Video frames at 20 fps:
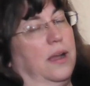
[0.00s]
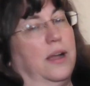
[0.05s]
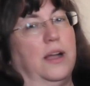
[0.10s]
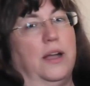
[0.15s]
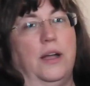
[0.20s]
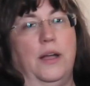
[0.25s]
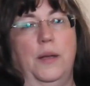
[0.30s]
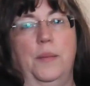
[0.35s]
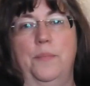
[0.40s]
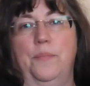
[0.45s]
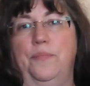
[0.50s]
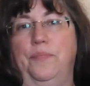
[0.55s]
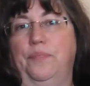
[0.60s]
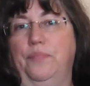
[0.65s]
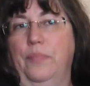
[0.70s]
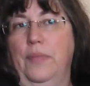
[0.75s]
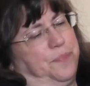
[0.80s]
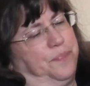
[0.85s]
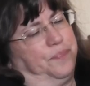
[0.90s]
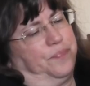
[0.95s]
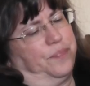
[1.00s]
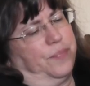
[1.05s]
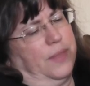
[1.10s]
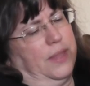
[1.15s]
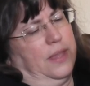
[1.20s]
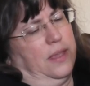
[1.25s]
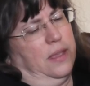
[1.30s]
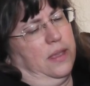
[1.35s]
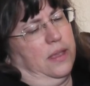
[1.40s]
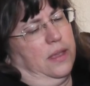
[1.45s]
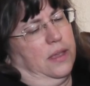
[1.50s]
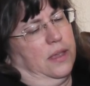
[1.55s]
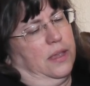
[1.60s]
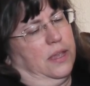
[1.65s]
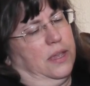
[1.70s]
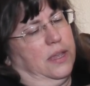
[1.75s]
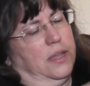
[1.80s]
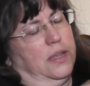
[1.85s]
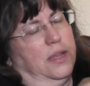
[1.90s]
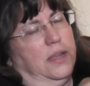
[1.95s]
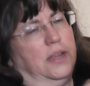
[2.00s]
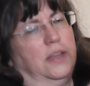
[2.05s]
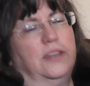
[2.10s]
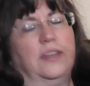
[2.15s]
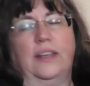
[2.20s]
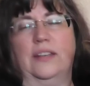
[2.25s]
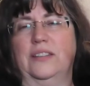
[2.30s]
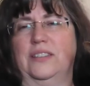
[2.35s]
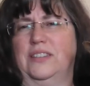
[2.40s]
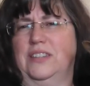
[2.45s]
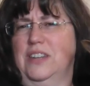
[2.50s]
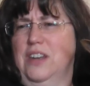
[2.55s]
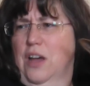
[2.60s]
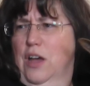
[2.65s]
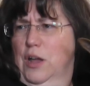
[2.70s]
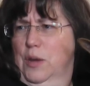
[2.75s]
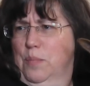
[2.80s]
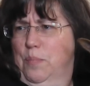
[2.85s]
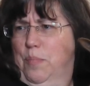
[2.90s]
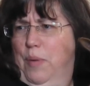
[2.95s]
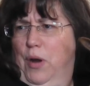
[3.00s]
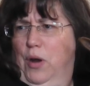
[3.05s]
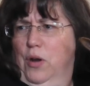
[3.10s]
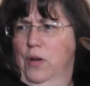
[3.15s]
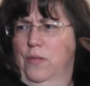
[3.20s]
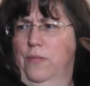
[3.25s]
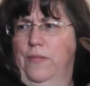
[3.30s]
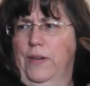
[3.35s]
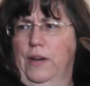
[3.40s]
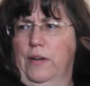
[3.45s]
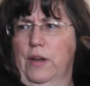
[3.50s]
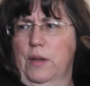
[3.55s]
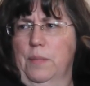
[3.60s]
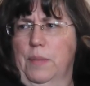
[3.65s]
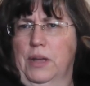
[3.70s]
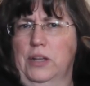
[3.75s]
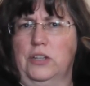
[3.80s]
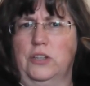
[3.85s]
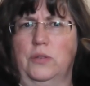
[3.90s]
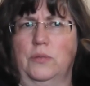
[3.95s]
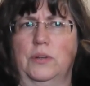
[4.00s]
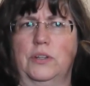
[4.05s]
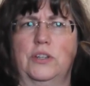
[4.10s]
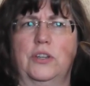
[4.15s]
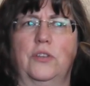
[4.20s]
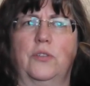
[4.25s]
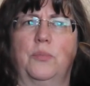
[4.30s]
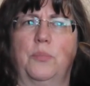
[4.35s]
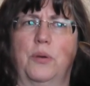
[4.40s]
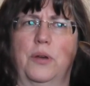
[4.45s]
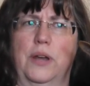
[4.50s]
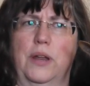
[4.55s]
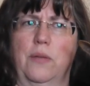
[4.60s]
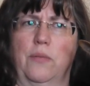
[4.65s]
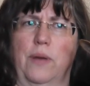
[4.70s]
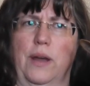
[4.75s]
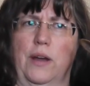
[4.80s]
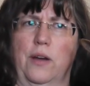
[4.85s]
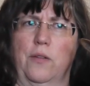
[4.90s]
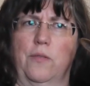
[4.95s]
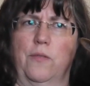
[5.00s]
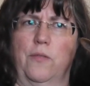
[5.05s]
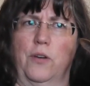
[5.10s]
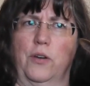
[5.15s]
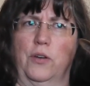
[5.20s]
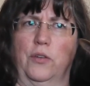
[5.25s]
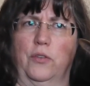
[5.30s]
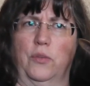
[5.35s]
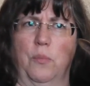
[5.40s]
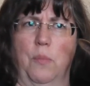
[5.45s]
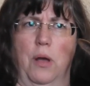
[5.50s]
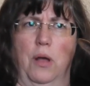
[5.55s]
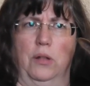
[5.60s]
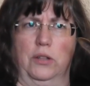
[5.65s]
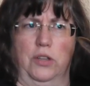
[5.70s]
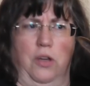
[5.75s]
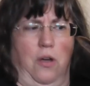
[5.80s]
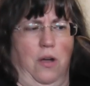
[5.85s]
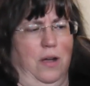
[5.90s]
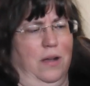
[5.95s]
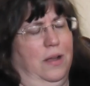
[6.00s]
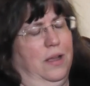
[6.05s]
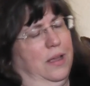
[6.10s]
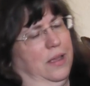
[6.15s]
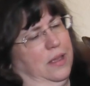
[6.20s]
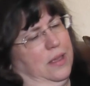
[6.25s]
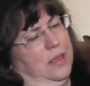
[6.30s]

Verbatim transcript: Um, he does not bark very much, which is pretty rare for a small dog.